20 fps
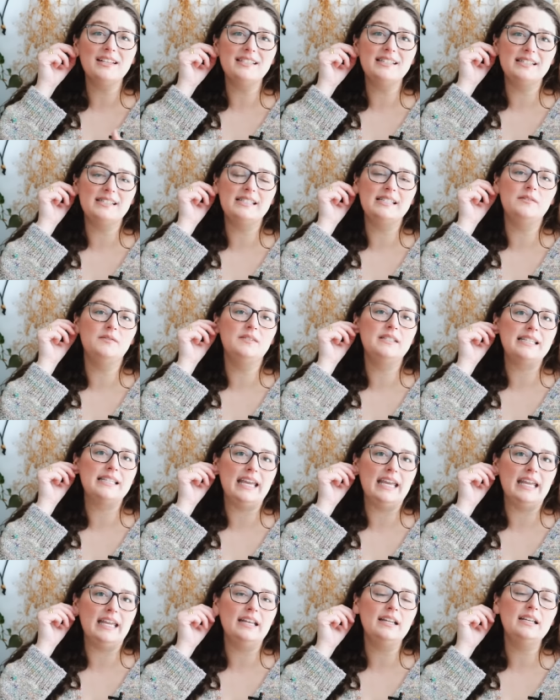sensitive
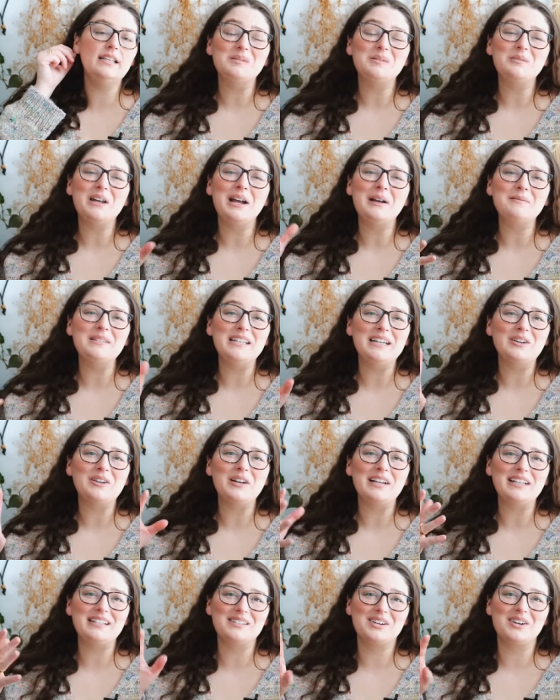skin. Sometimes
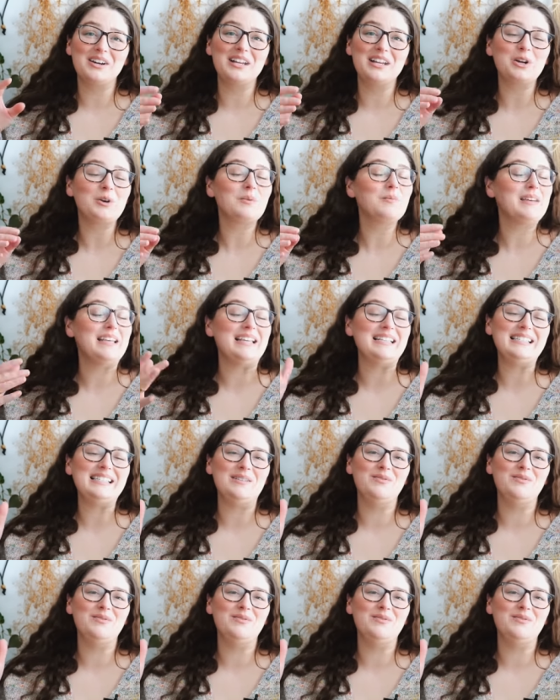earrings are hit or miss.